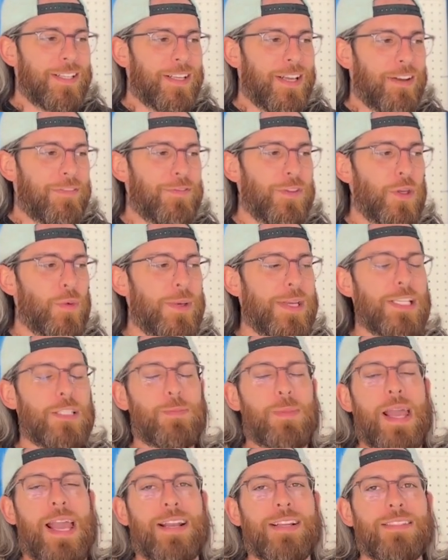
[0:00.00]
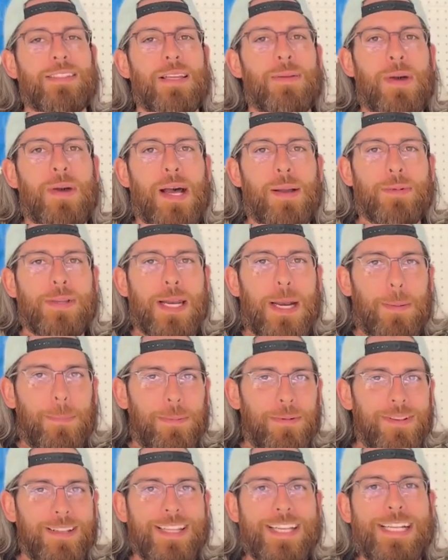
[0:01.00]
A few weeks back, I said, Mom, can I
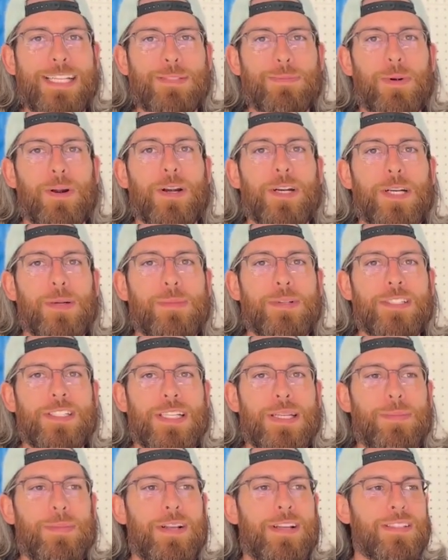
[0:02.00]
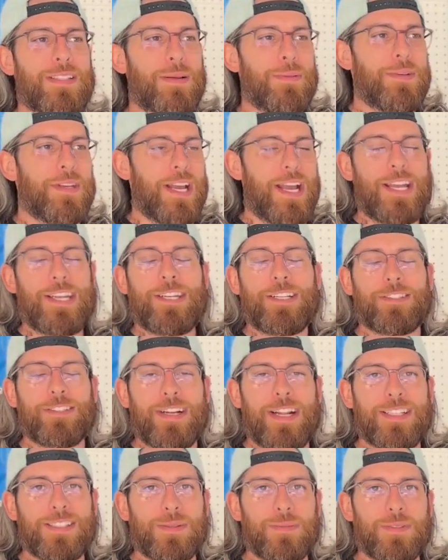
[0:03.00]
please borrow your machine because I'm dying to
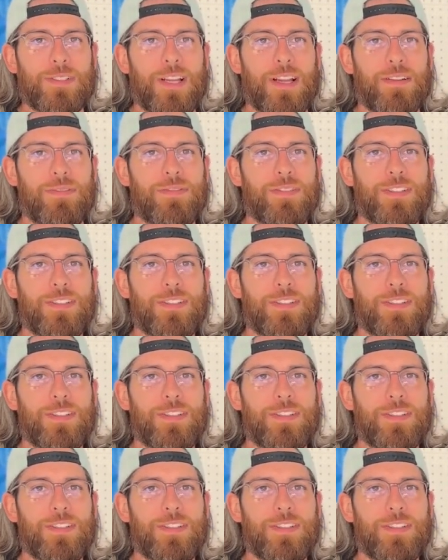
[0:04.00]
create some stuff?